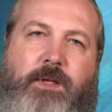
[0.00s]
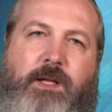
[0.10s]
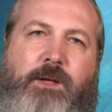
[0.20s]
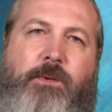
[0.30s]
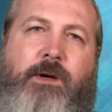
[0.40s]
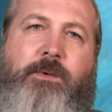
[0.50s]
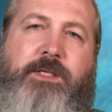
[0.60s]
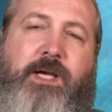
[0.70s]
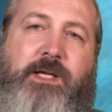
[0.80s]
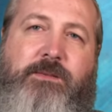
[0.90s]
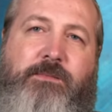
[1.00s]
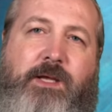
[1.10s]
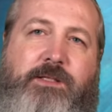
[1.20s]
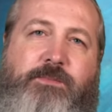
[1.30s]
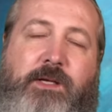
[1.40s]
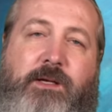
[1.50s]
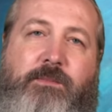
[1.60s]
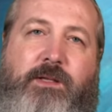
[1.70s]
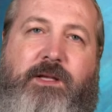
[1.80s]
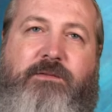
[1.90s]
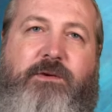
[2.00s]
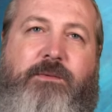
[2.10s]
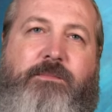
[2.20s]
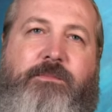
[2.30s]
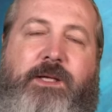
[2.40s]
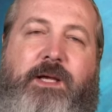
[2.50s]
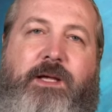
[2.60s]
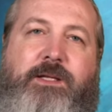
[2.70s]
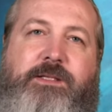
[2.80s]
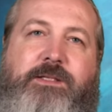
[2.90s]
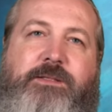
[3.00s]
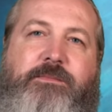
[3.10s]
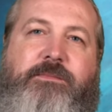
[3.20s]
you want to reject me as being a believer because